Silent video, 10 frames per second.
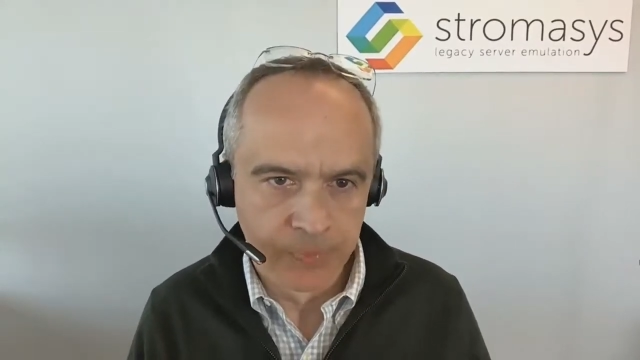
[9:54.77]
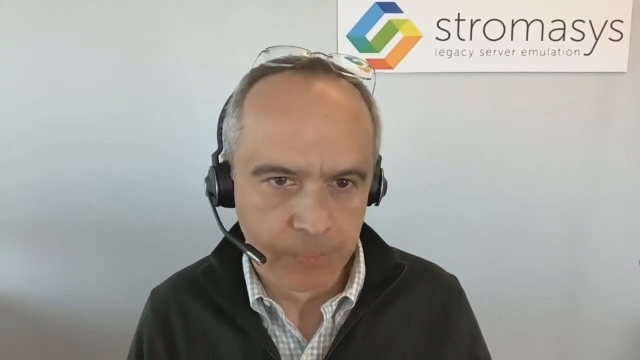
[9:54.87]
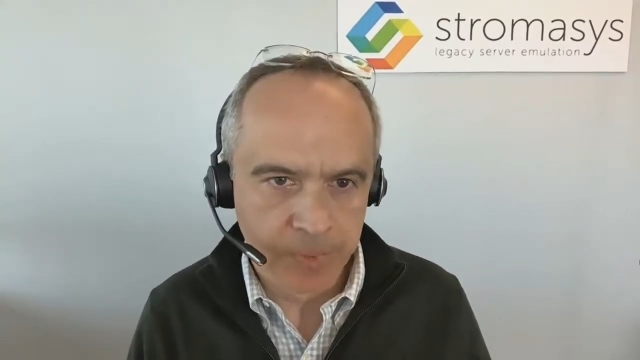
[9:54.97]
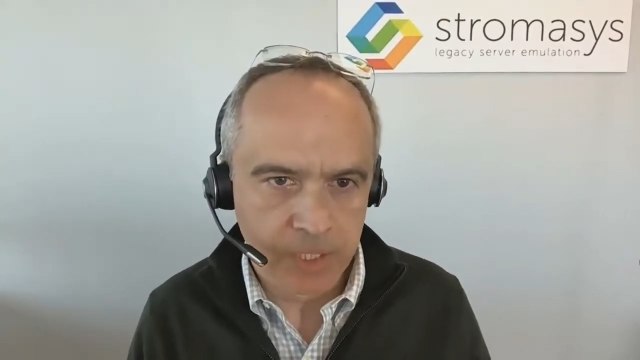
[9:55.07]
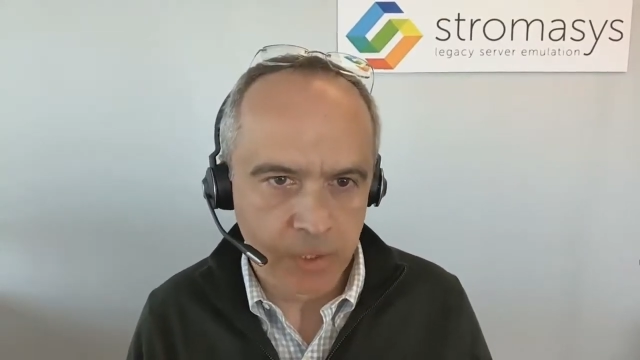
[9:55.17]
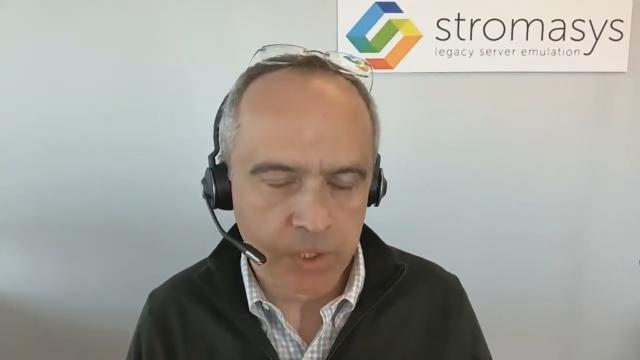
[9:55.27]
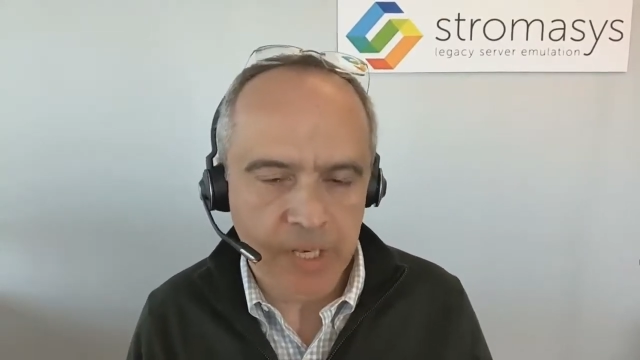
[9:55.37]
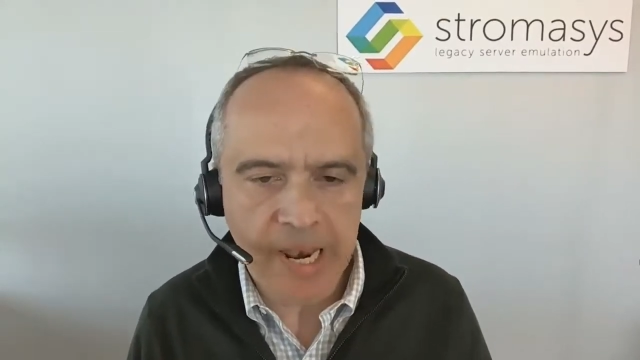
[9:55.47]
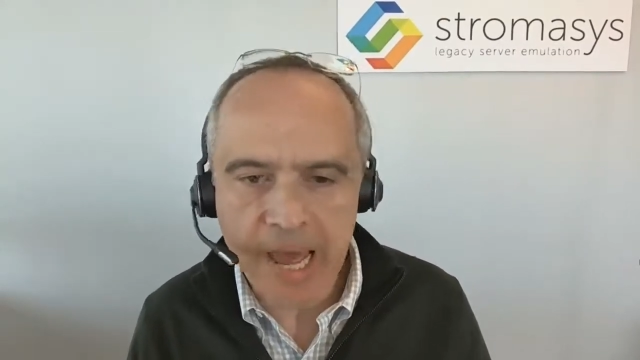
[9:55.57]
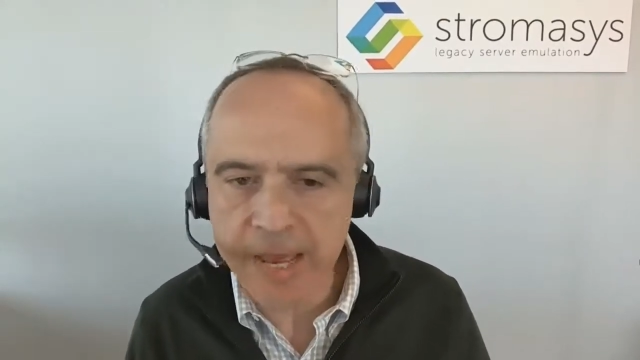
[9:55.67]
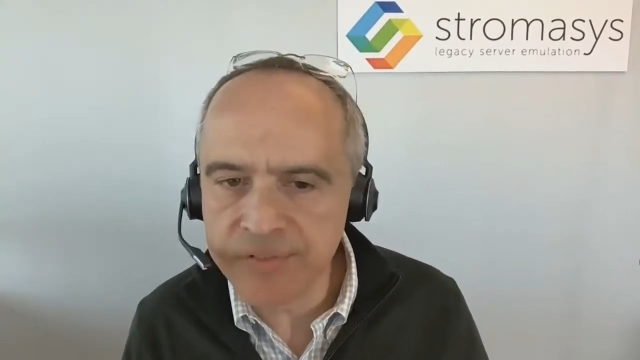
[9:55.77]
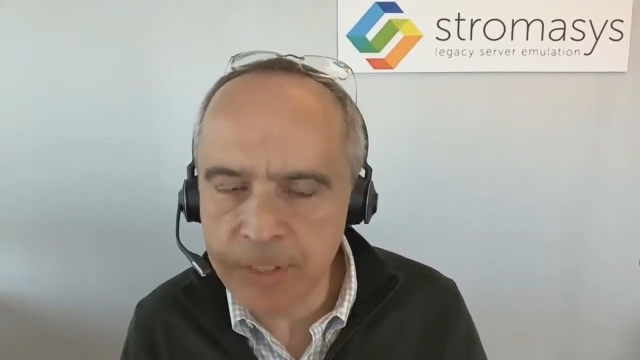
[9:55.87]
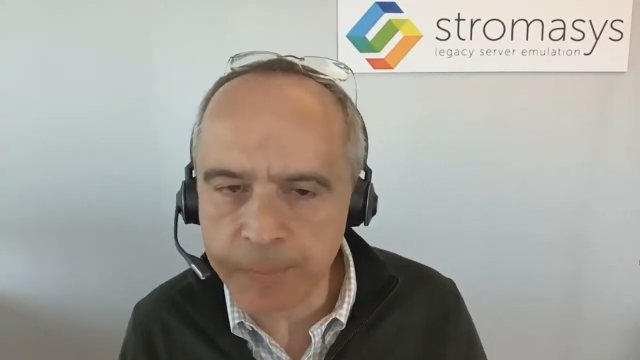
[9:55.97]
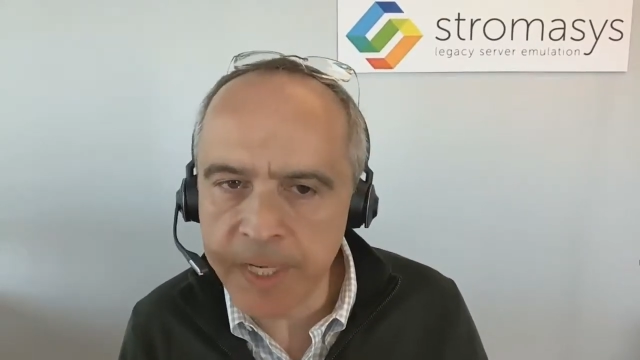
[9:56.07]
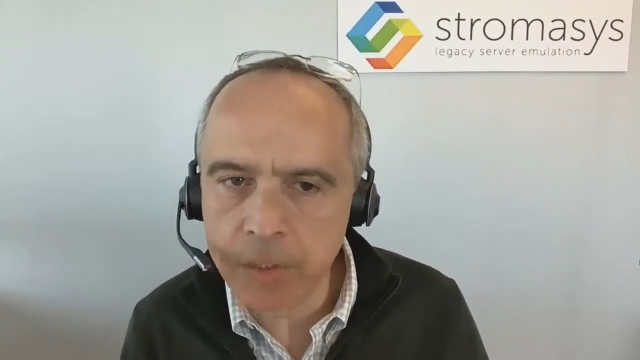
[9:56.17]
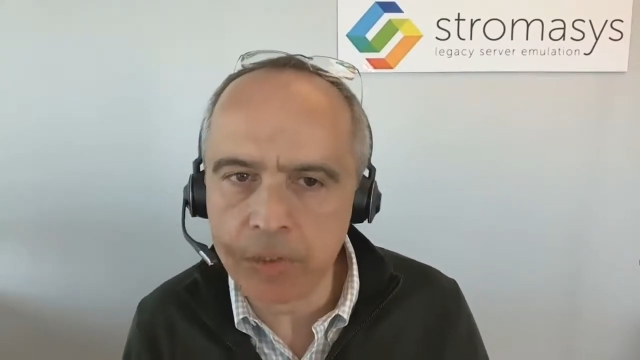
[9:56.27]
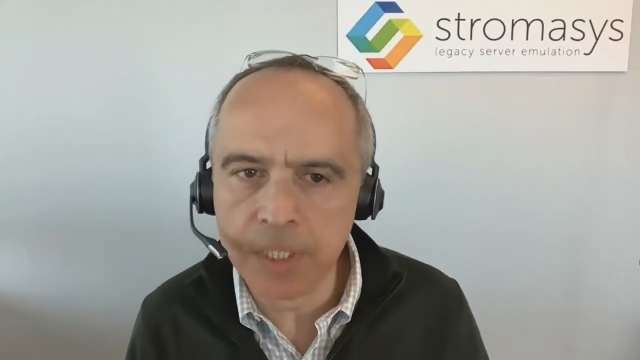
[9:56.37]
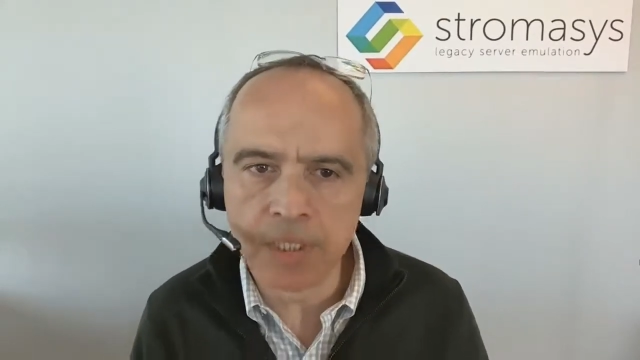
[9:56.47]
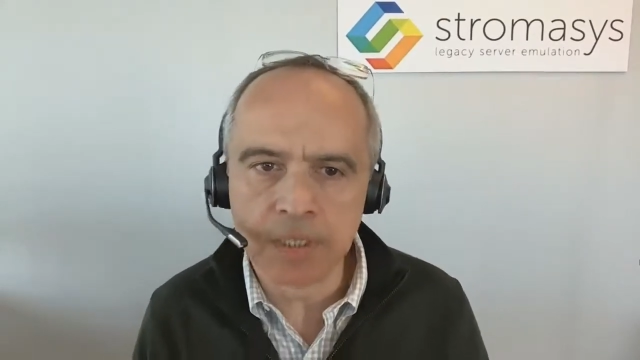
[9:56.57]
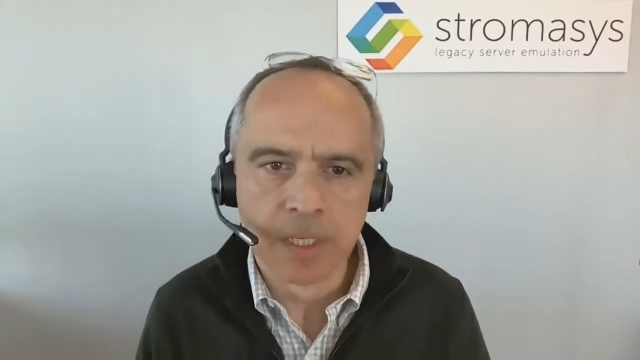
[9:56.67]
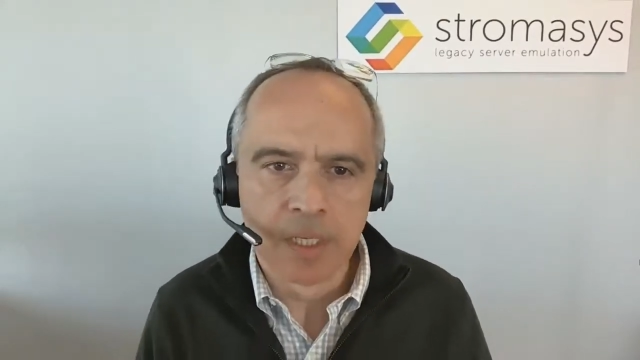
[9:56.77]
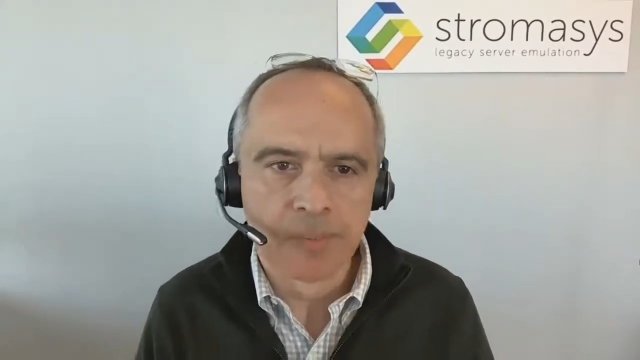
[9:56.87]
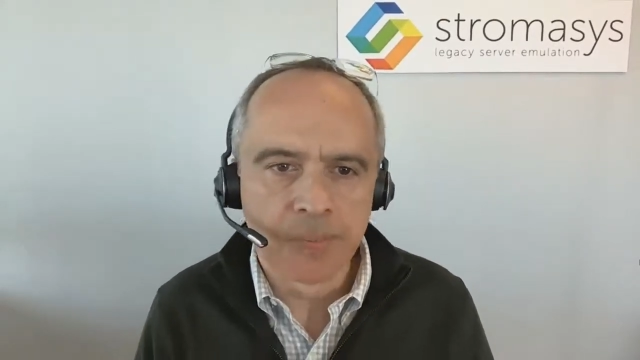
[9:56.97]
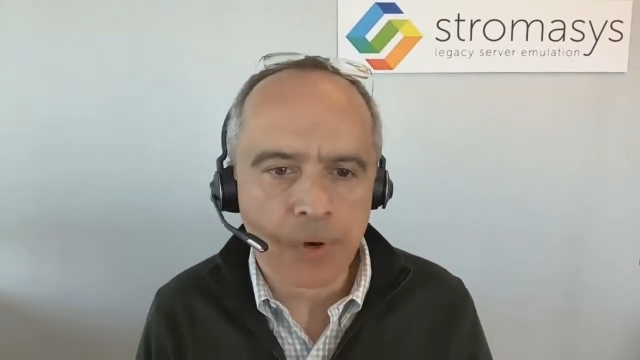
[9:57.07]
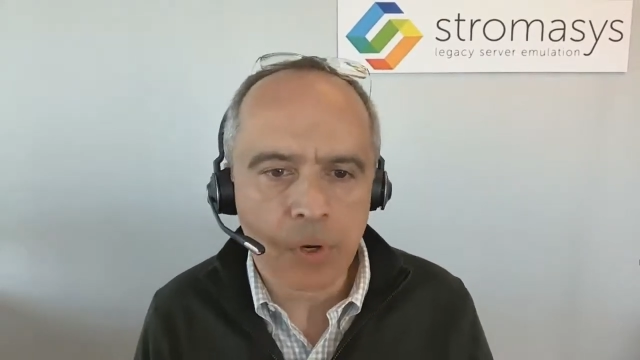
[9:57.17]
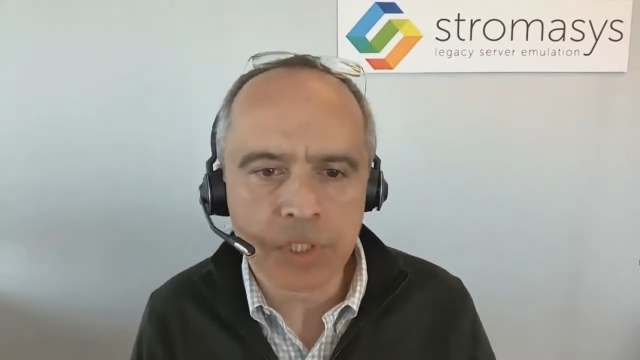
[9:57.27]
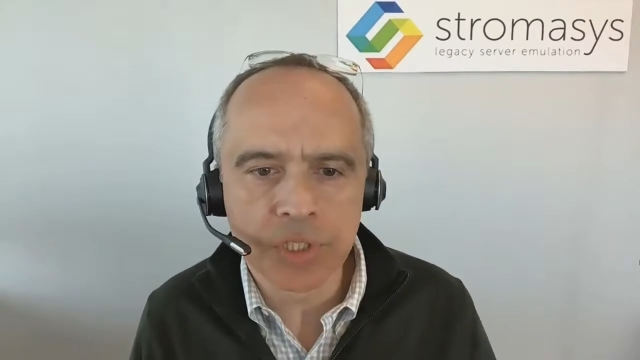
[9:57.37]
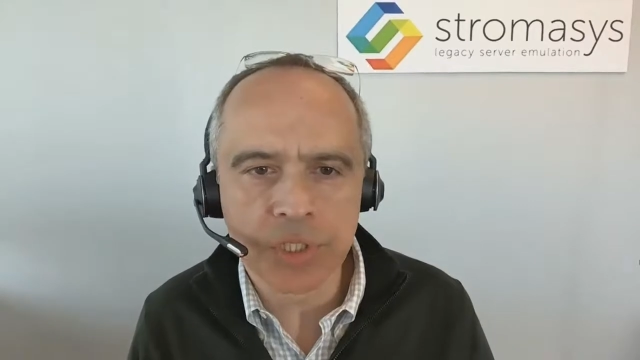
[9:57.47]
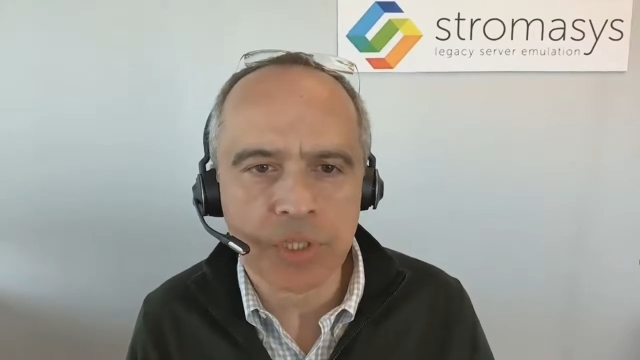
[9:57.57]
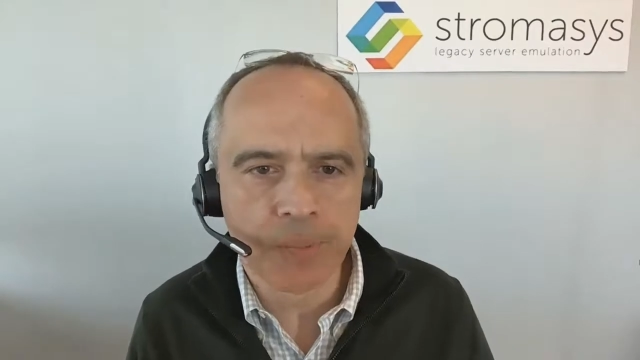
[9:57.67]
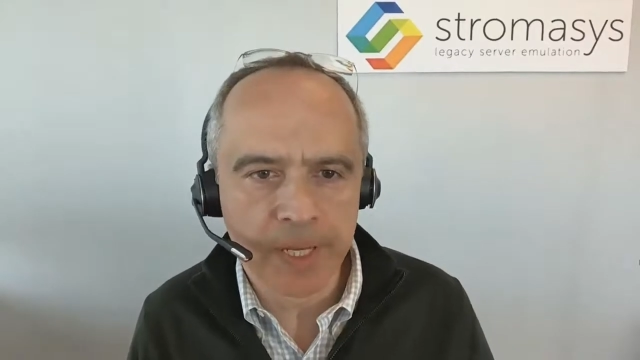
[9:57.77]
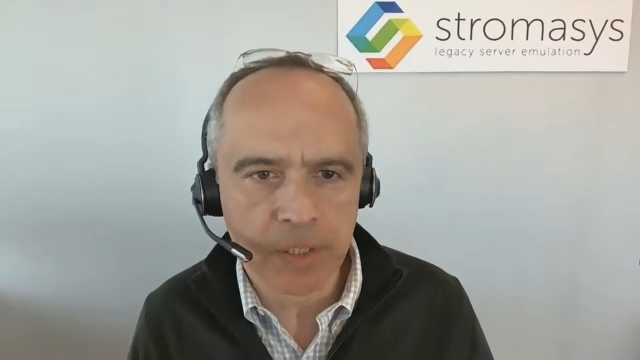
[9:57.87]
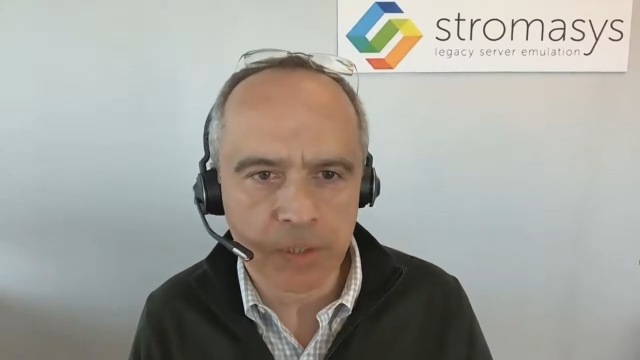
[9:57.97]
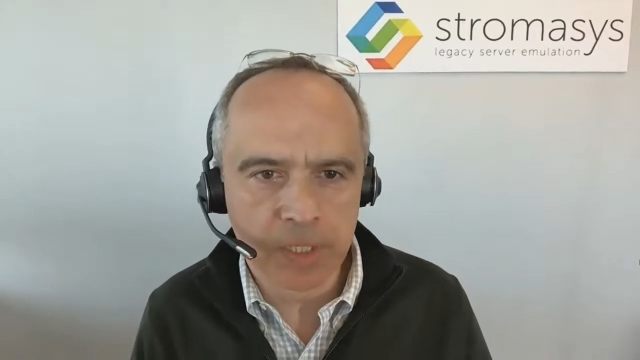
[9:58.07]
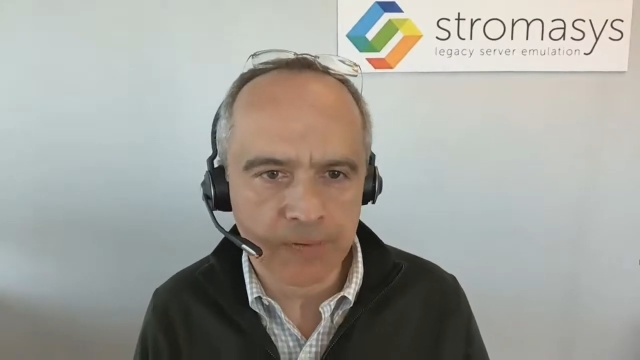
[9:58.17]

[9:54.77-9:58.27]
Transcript: because lives depend on it, processes depend on it.